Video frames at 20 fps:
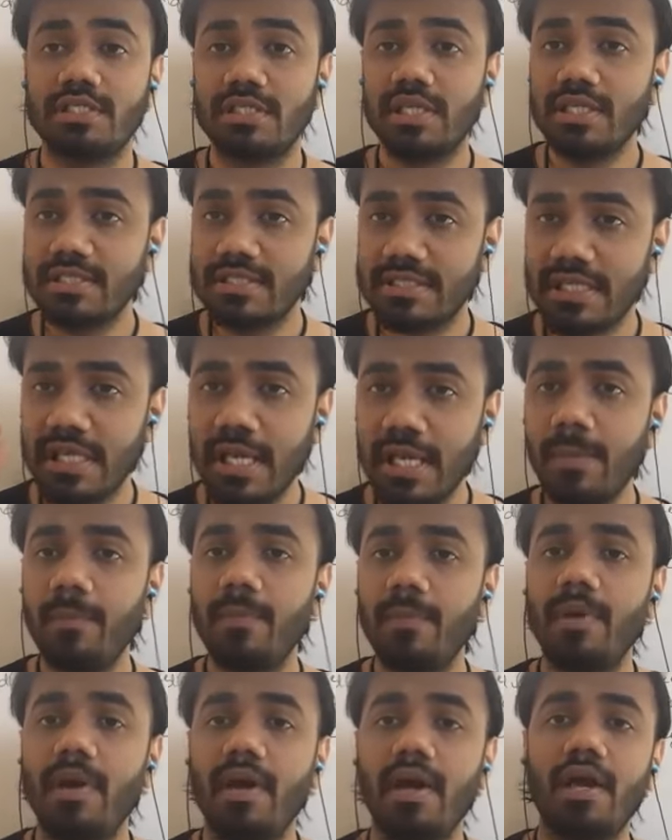The
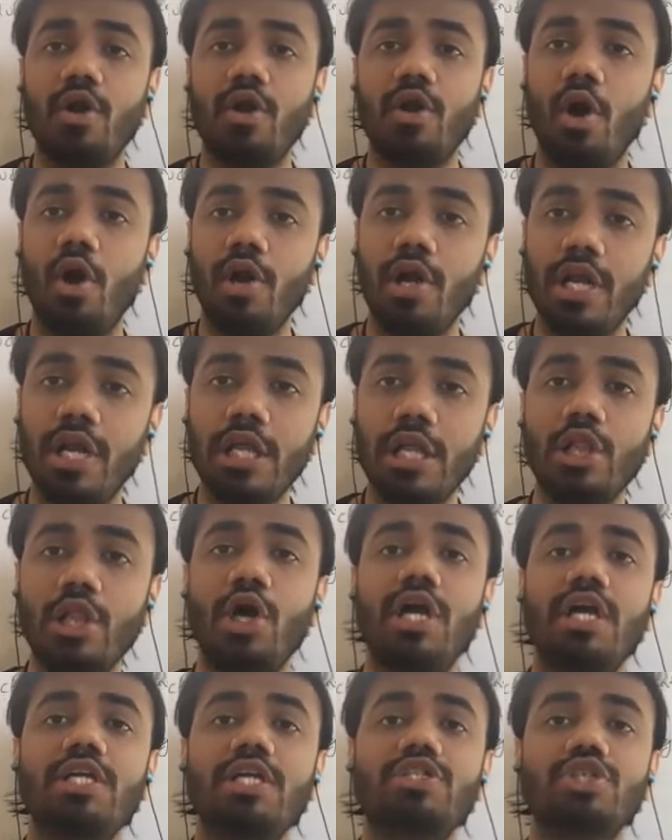same
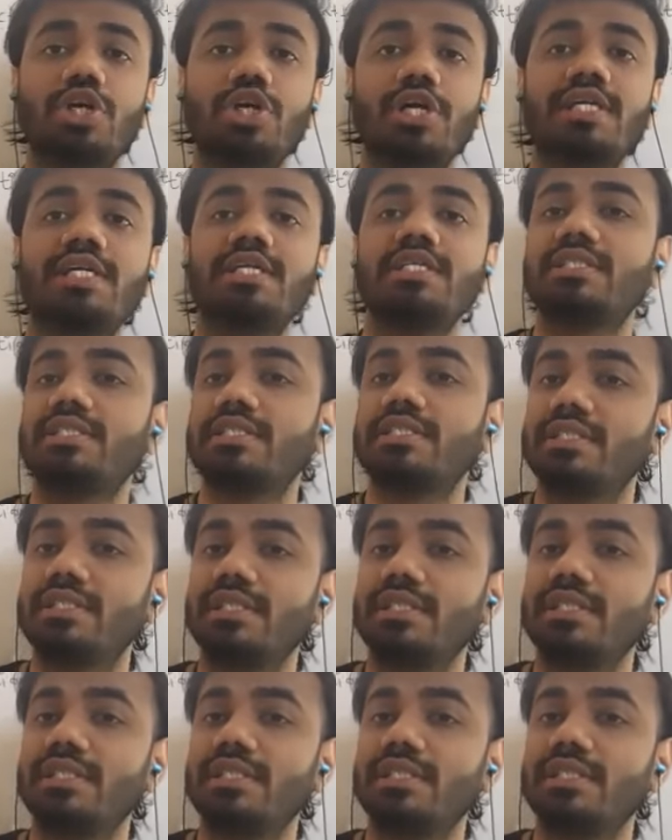condyloid joints,